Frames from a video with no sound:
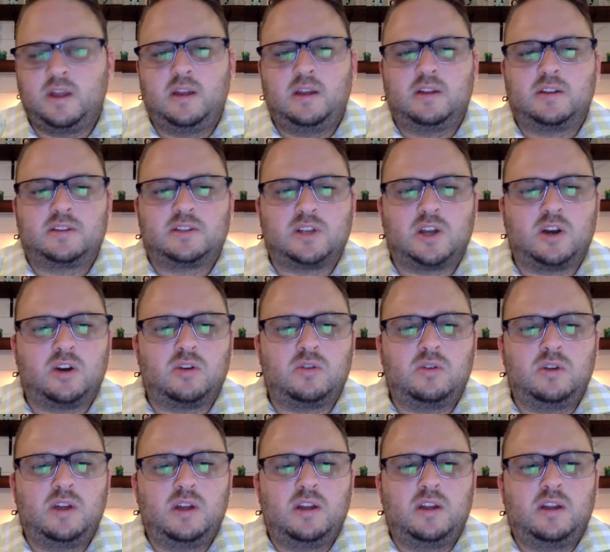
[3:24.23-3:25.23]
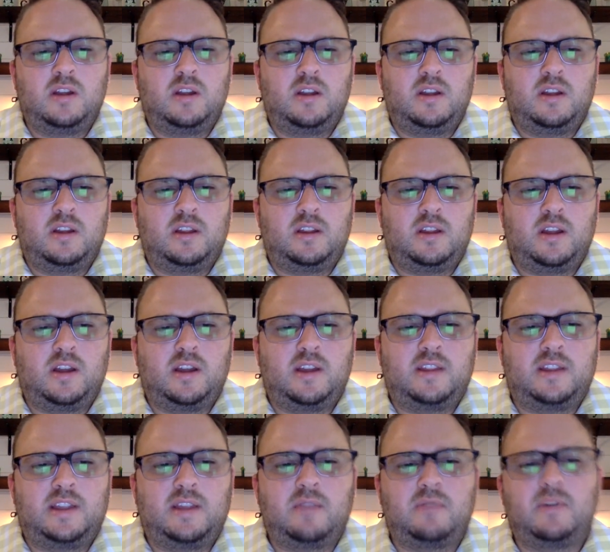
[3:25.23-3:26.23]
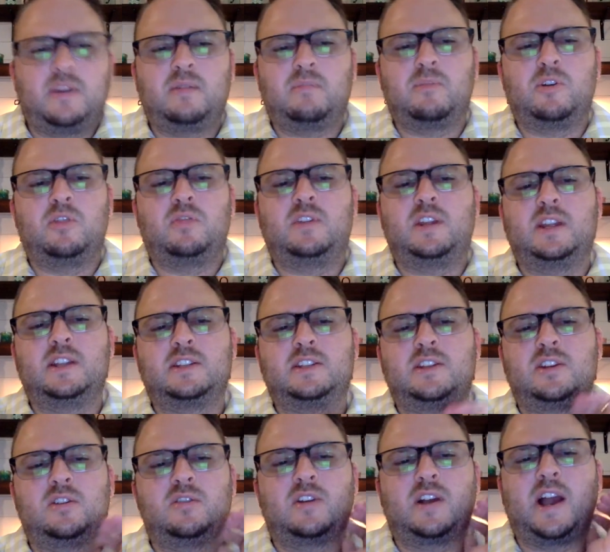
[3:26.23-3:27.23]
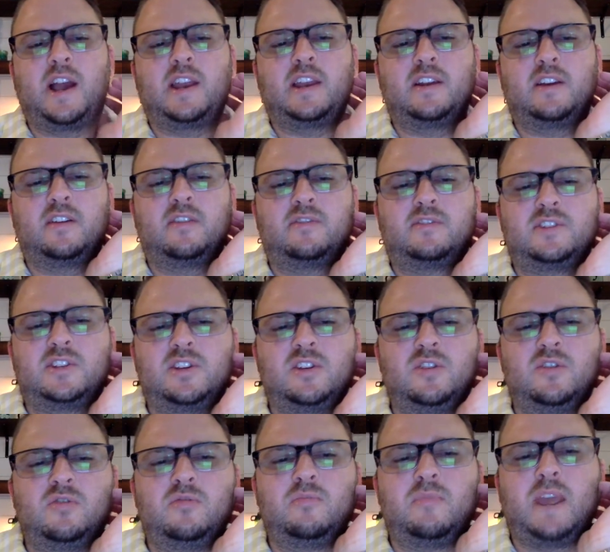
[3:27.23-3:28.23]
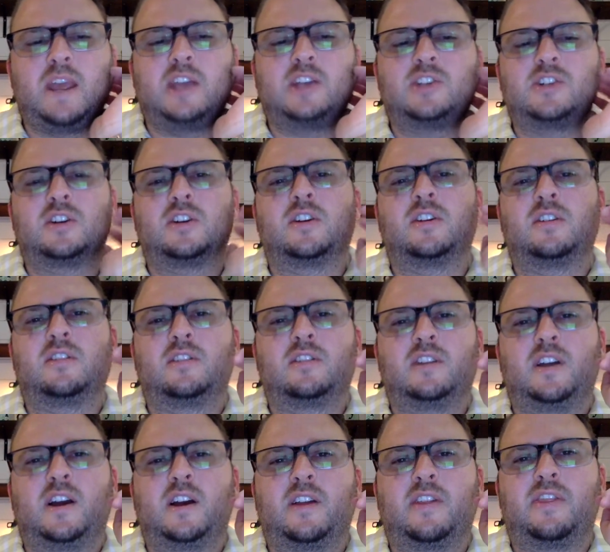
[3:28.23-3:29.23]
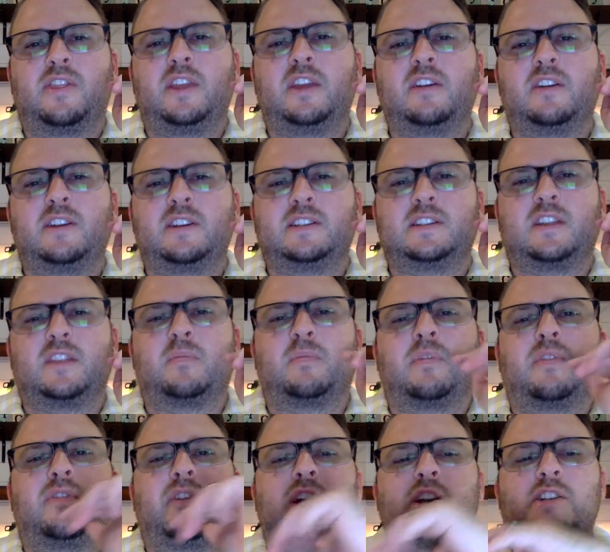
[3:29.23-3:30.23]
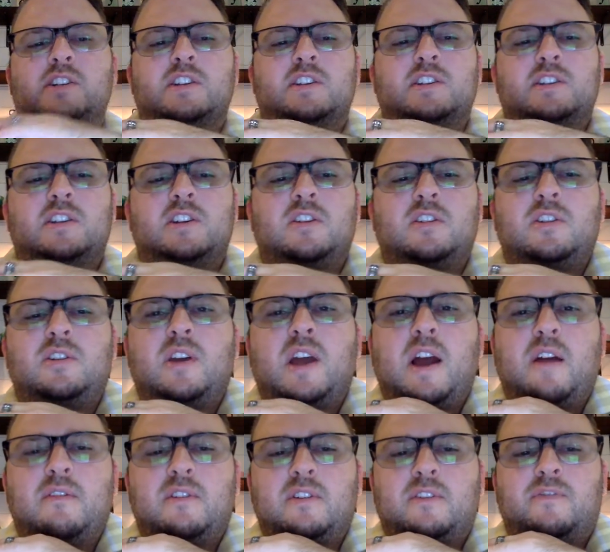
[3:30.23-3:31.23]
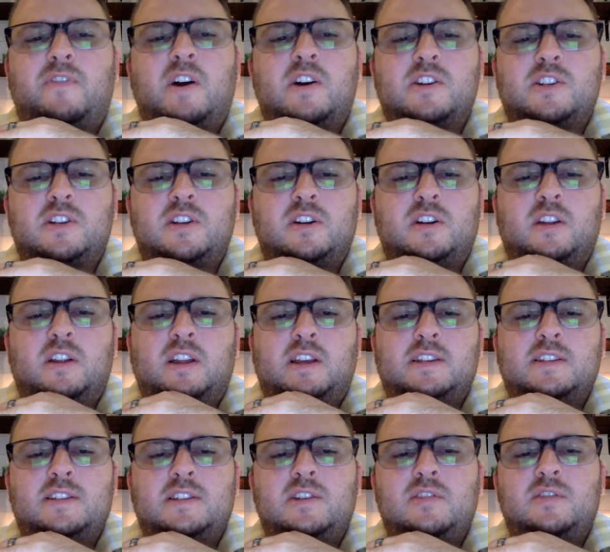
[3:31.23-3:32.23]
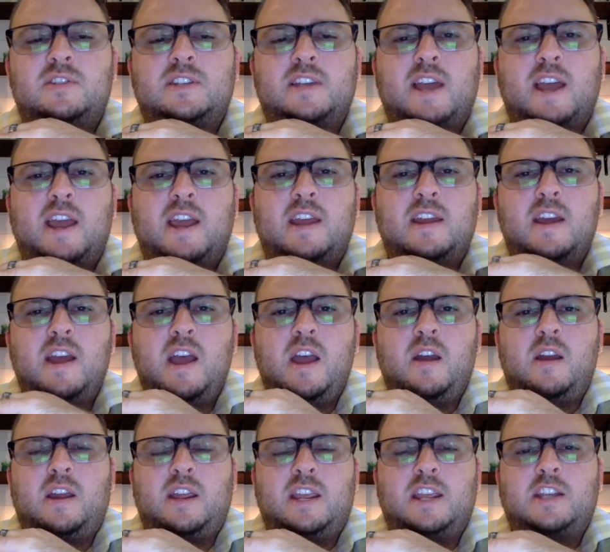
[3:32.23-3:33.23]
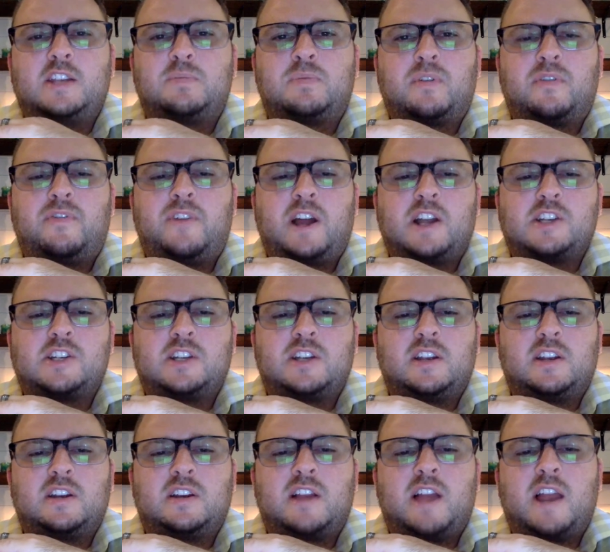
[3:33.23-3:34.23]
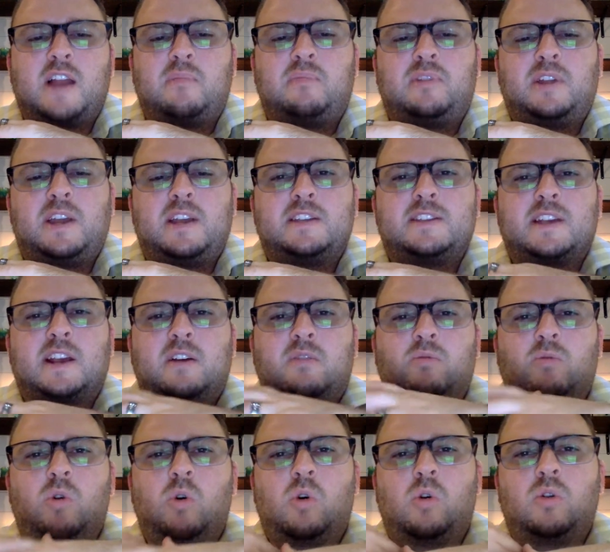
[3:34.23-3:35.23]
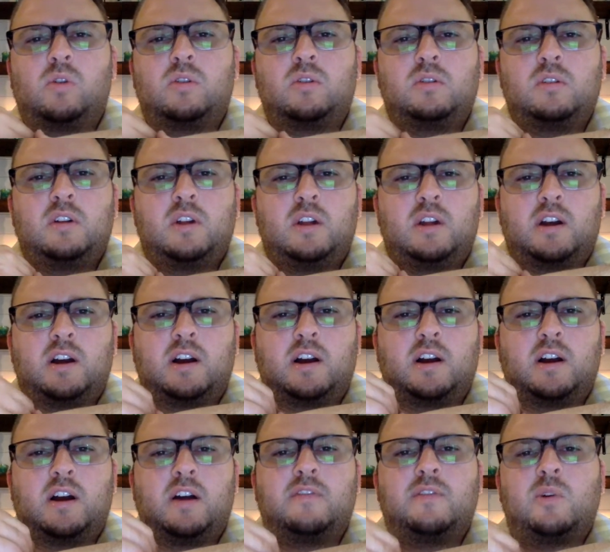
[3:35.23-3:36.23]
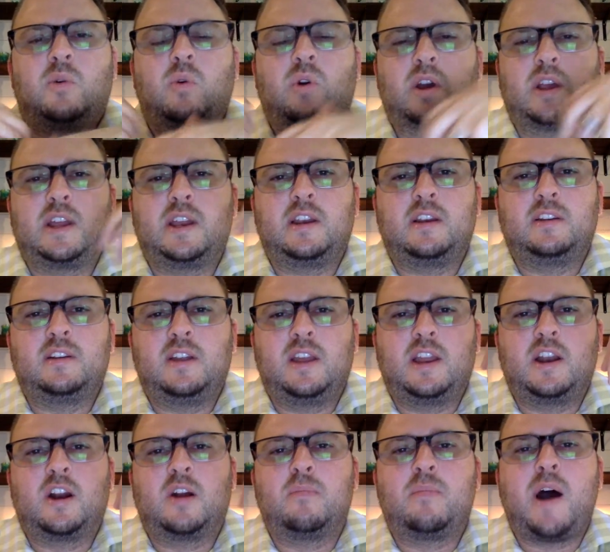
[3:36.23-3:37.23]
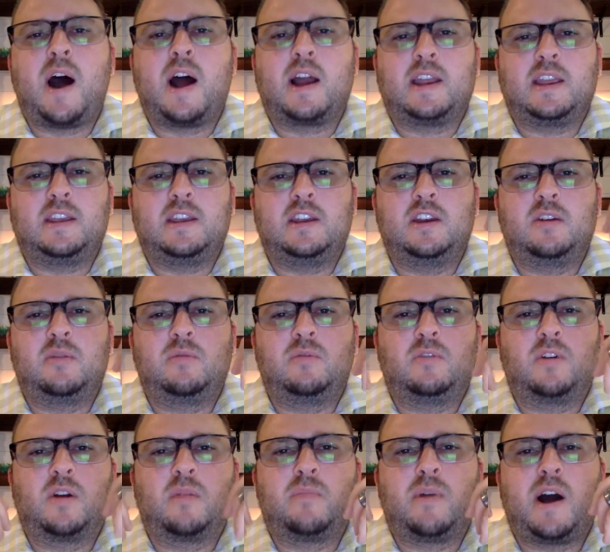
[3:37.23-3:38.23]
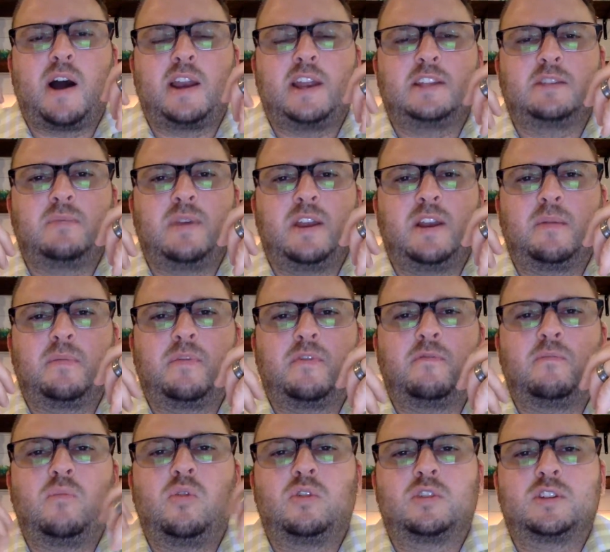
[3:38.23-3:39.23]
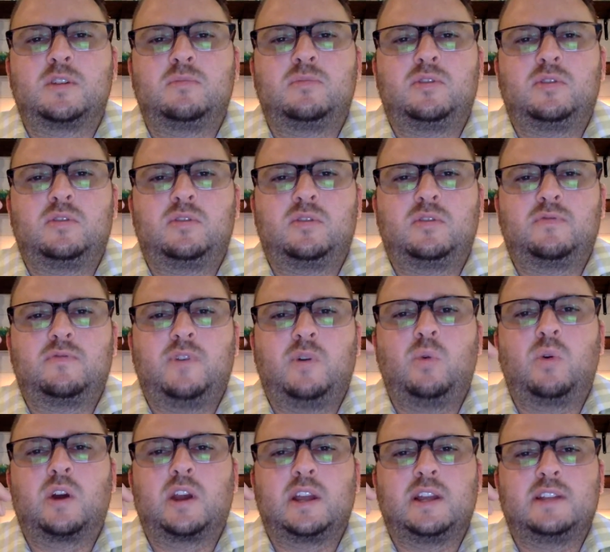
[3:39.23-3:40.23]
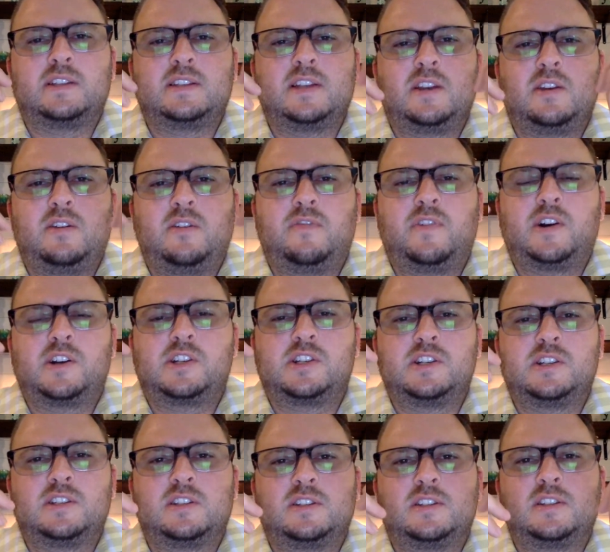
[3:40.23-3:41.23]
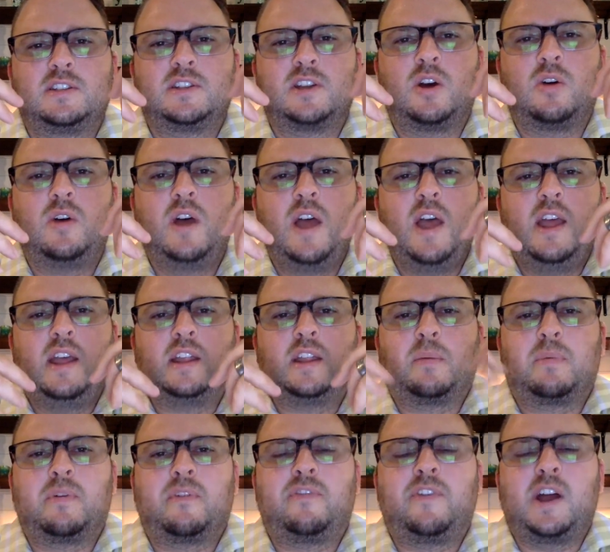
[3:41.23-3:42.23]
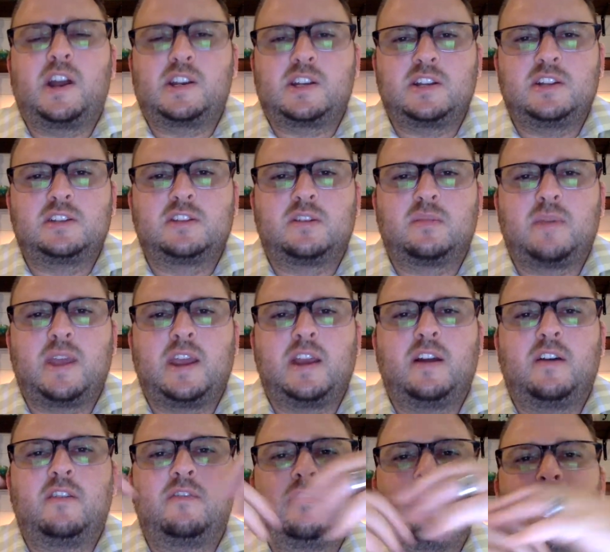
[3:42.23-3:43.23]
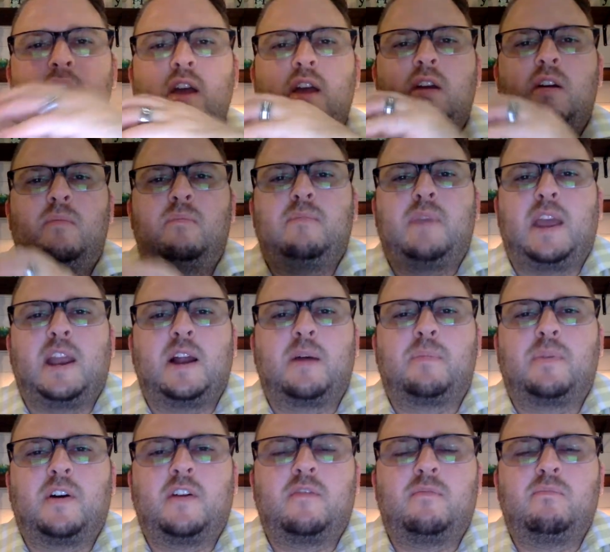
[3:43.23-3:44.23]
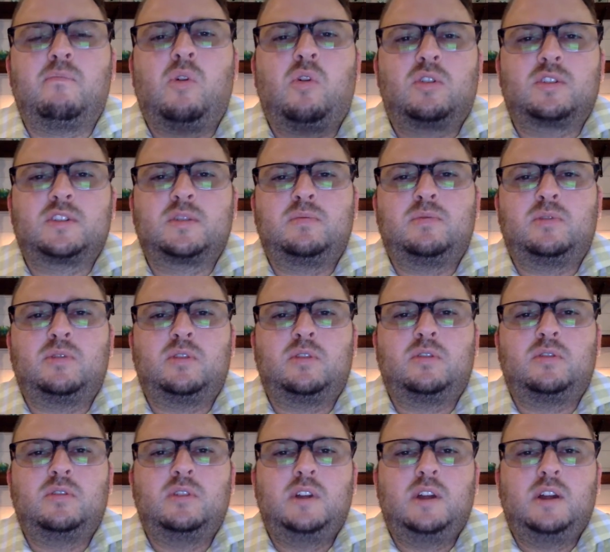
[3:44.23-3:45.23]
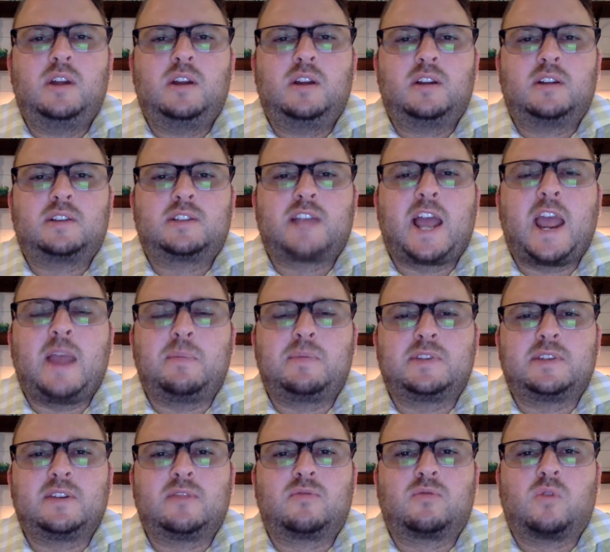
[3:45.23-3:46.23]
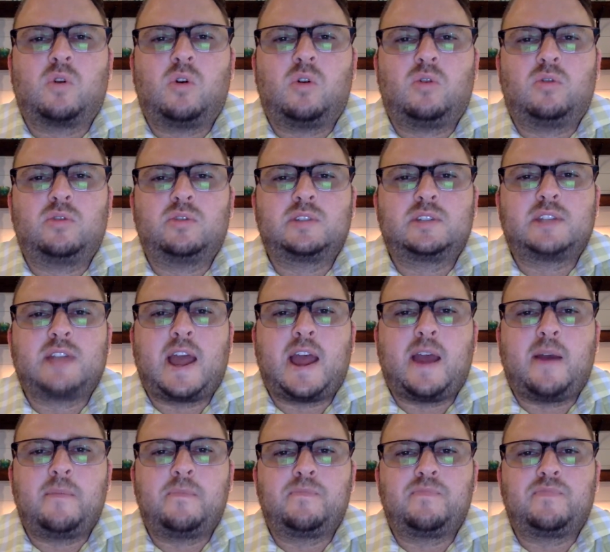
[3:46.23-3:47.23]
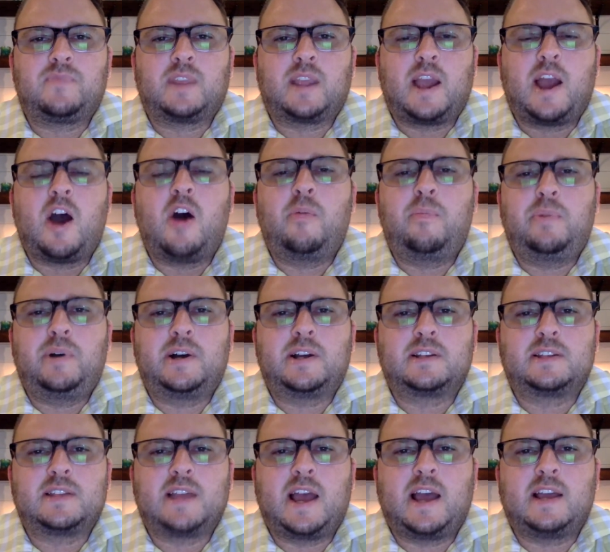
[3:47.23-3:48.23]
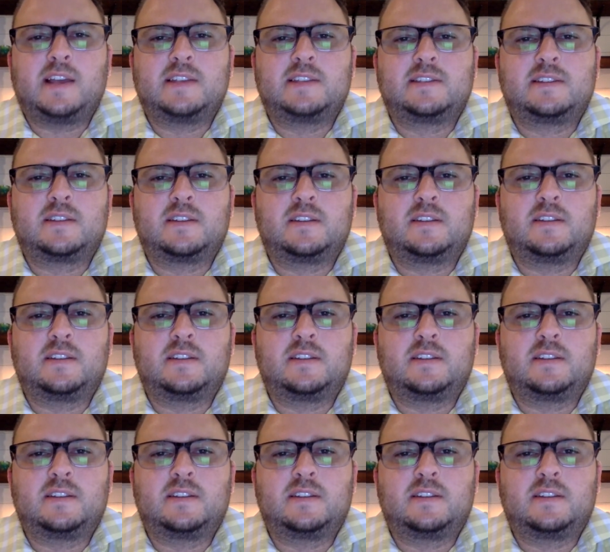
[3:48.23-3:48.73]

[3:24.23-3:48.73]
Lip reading: So then we moved into kind of two major theories of the profession. You have your functionalists who say each profession kind of plays like a role of an organ in our body. Our body is made up of multiple organs that do functions, and so the professions are made up of multiple types of roles that help us as